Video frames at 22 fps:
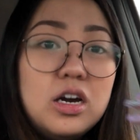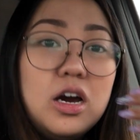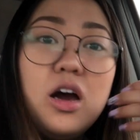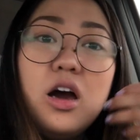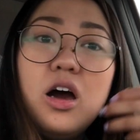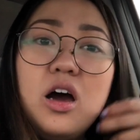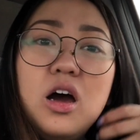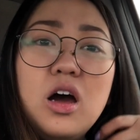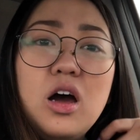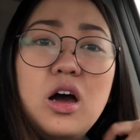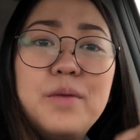
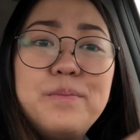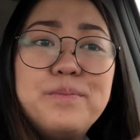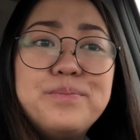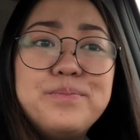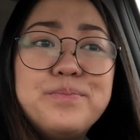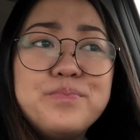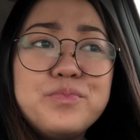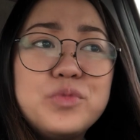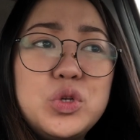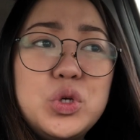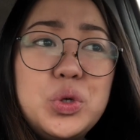
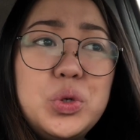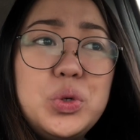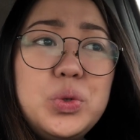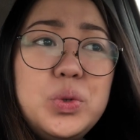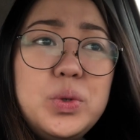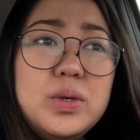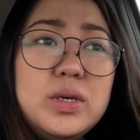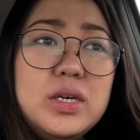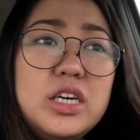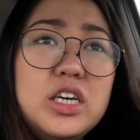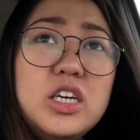um
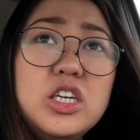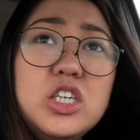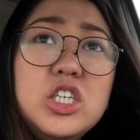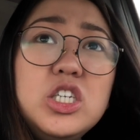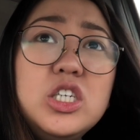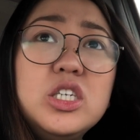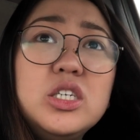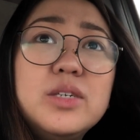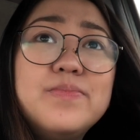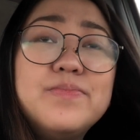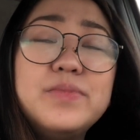two
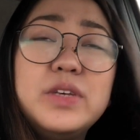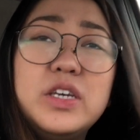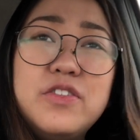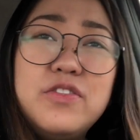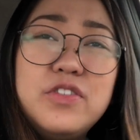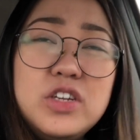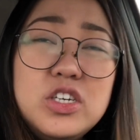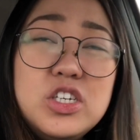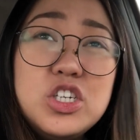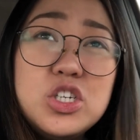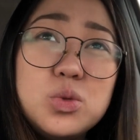ish. He
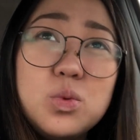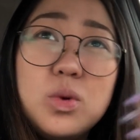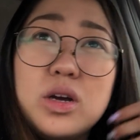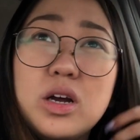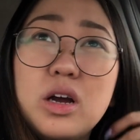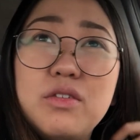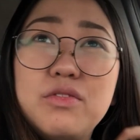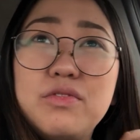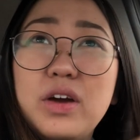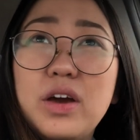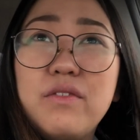finishes work
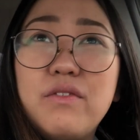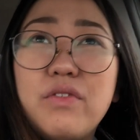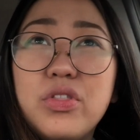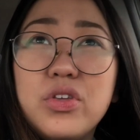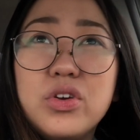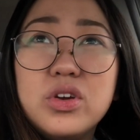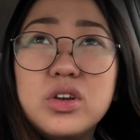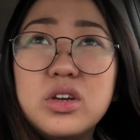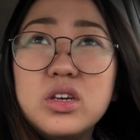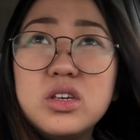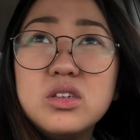at five
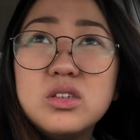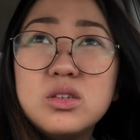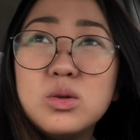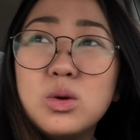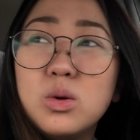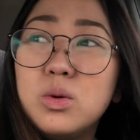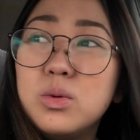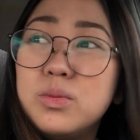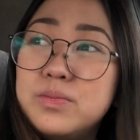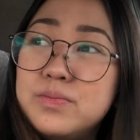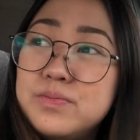thirty,
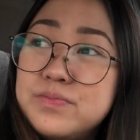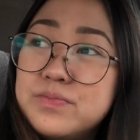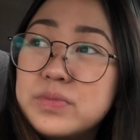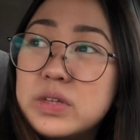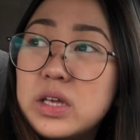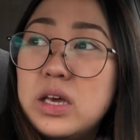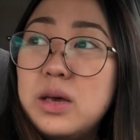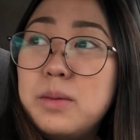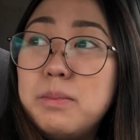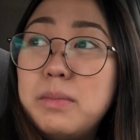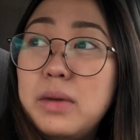so
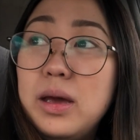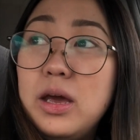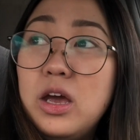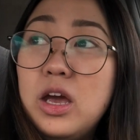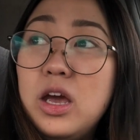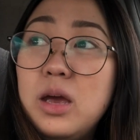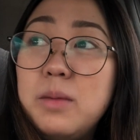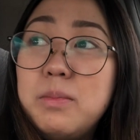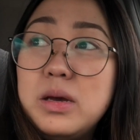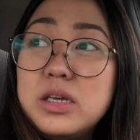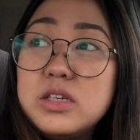
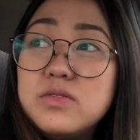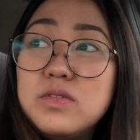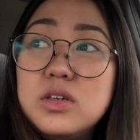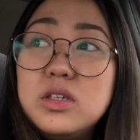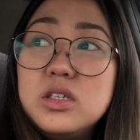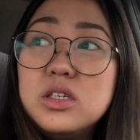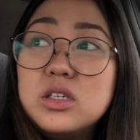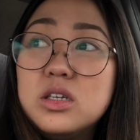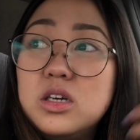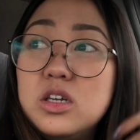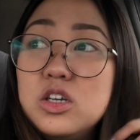my best friend
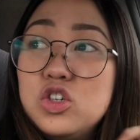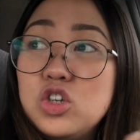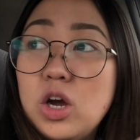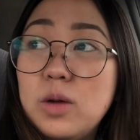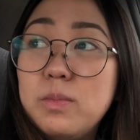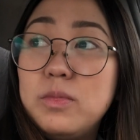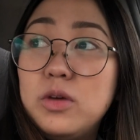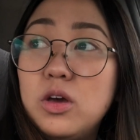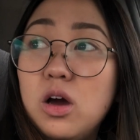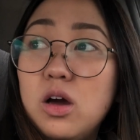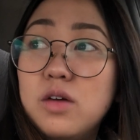is gonna drop
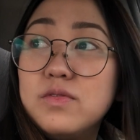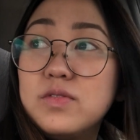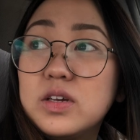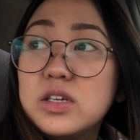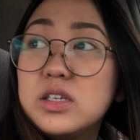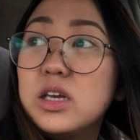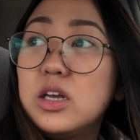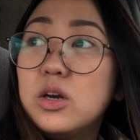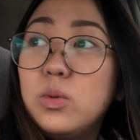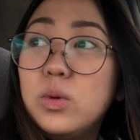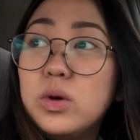me off
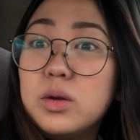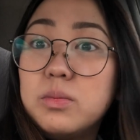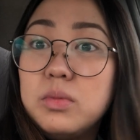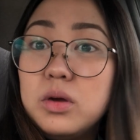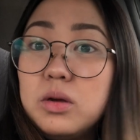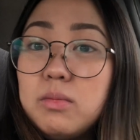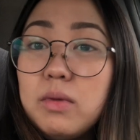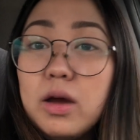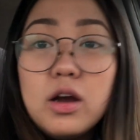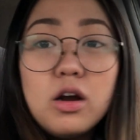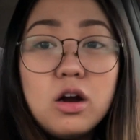because I don't want to
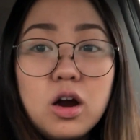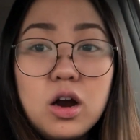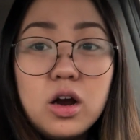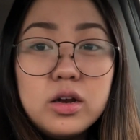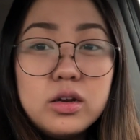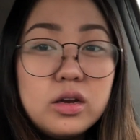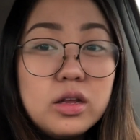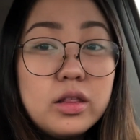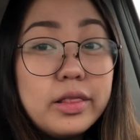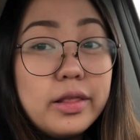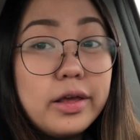bring my car
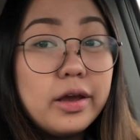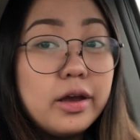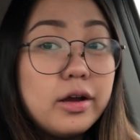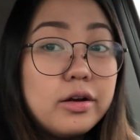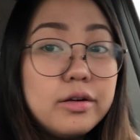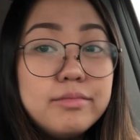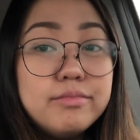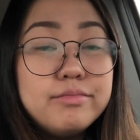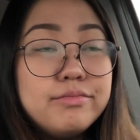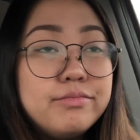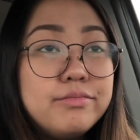and then like
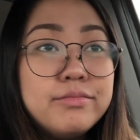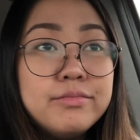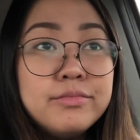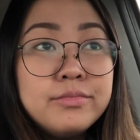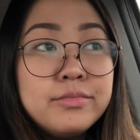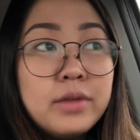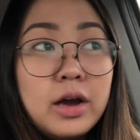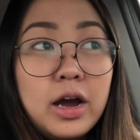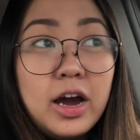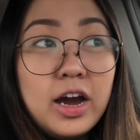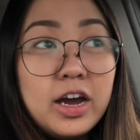
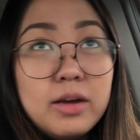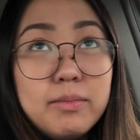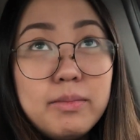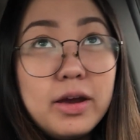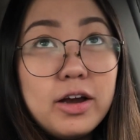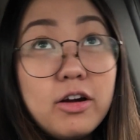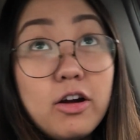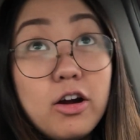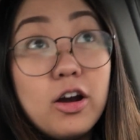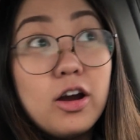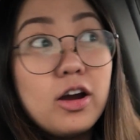hide my
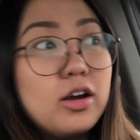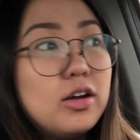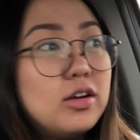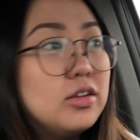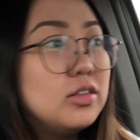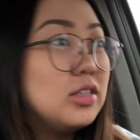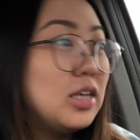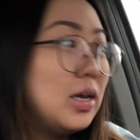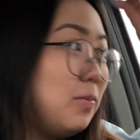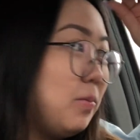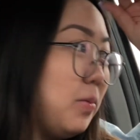car
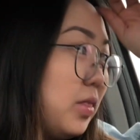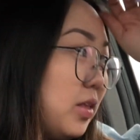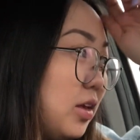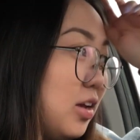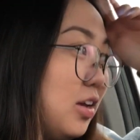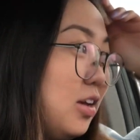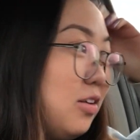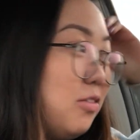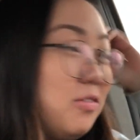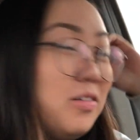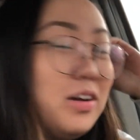type
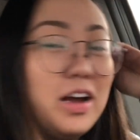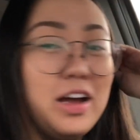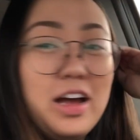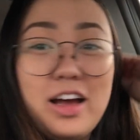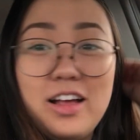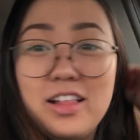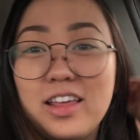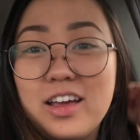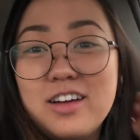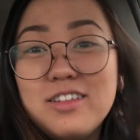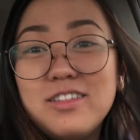thing
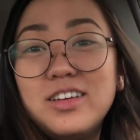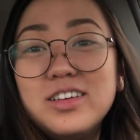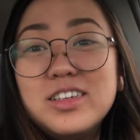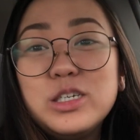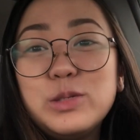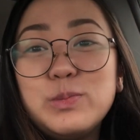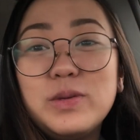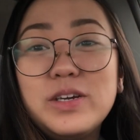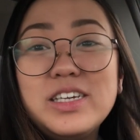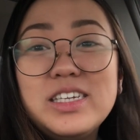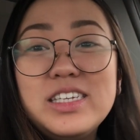like around
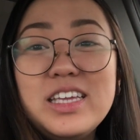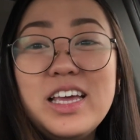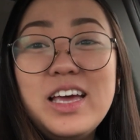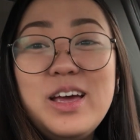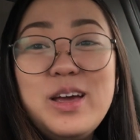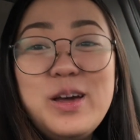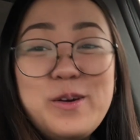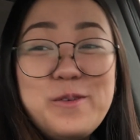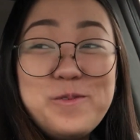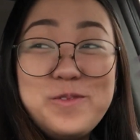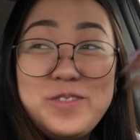his place.
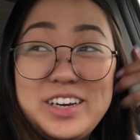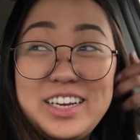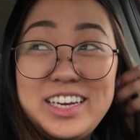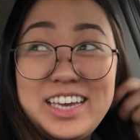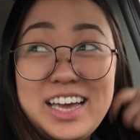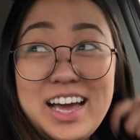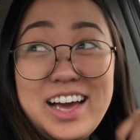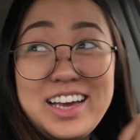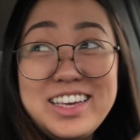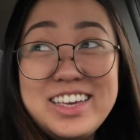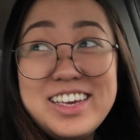But
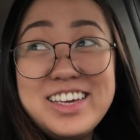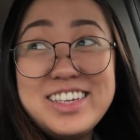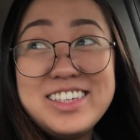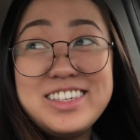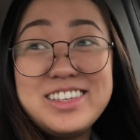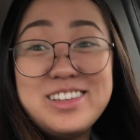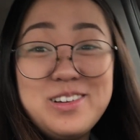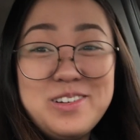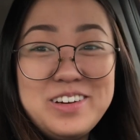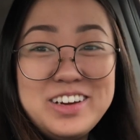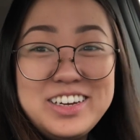yeah, he has
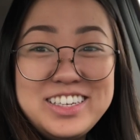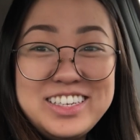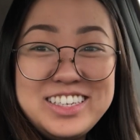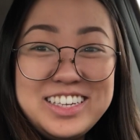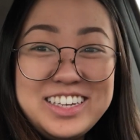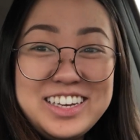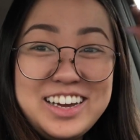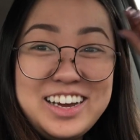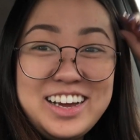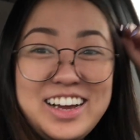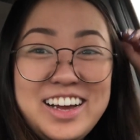no
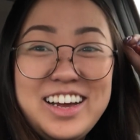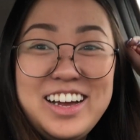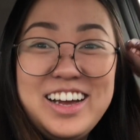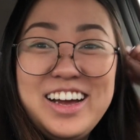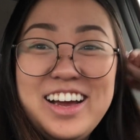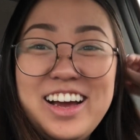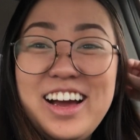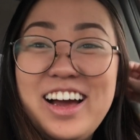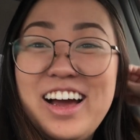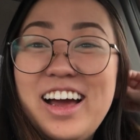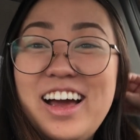idea.
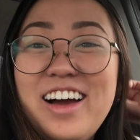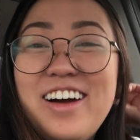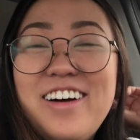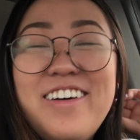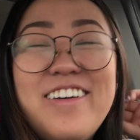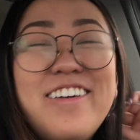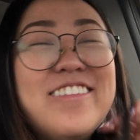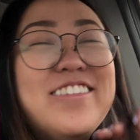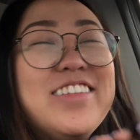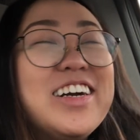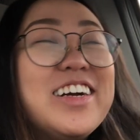
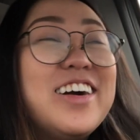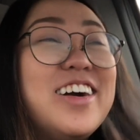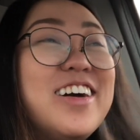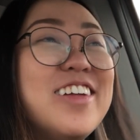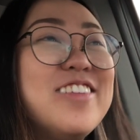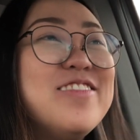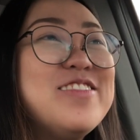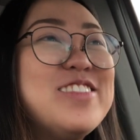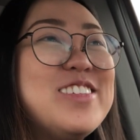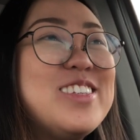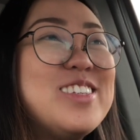Oh my god,
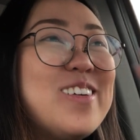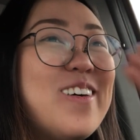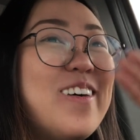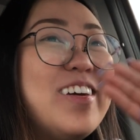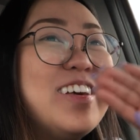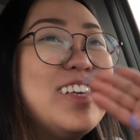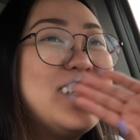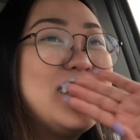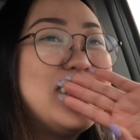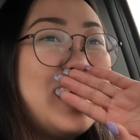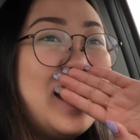I'm so
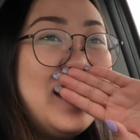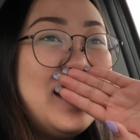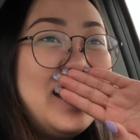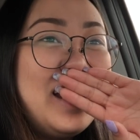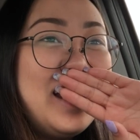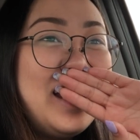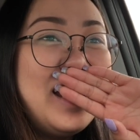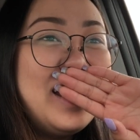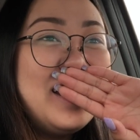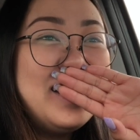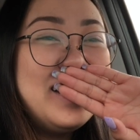
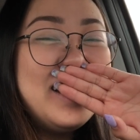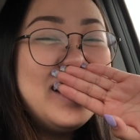excited.